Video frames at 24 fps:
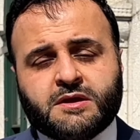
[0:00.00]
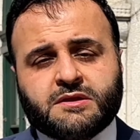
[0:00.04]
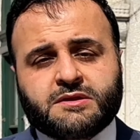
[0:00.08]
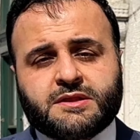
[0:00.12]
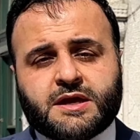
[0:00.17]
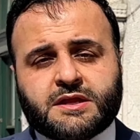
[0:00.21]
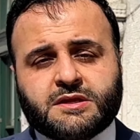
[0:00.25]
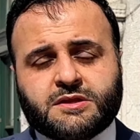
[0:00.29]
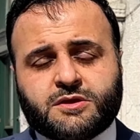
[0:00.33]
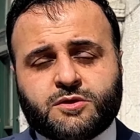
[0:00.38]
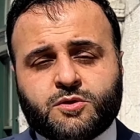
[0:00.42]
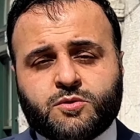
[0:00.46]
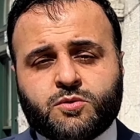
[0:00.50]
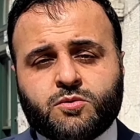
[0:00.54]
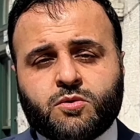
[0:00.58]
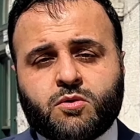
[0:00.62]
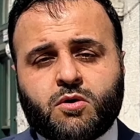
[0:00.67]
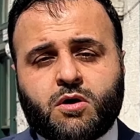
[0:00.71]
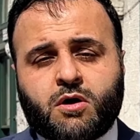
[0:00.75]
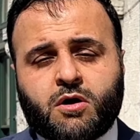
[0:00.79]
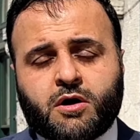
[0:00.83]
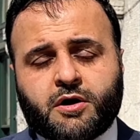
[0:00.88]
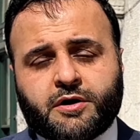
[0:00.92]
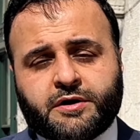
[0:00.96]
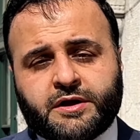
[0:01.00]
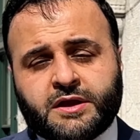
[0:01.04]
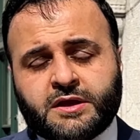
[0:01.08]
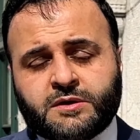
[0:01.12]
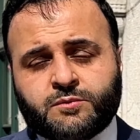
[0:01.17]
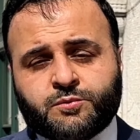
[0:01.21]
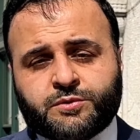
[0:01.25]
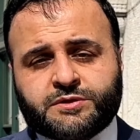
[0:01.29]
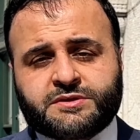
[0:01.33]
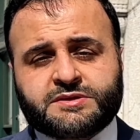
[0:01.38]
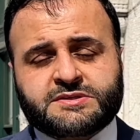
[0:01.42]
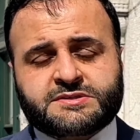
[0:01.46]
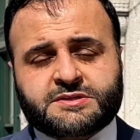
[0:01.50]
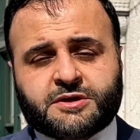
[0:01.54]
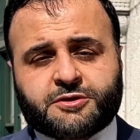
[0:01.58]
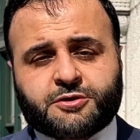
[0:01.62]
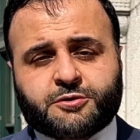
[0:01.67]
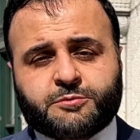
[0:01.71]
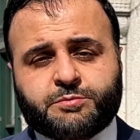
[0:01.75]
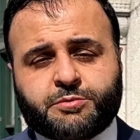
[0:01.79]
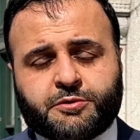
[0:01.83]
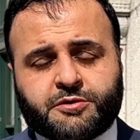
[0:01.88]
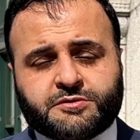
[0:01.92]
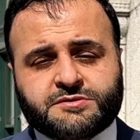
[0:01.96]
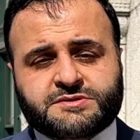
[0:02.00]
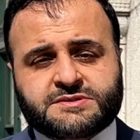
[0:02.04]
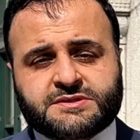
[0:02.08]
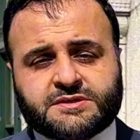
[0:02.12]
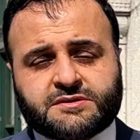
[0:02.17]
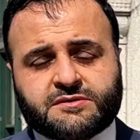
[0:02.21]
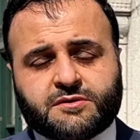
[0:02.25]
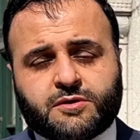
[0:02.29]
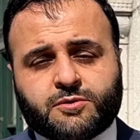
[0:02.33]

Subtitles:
that you are in with this other person?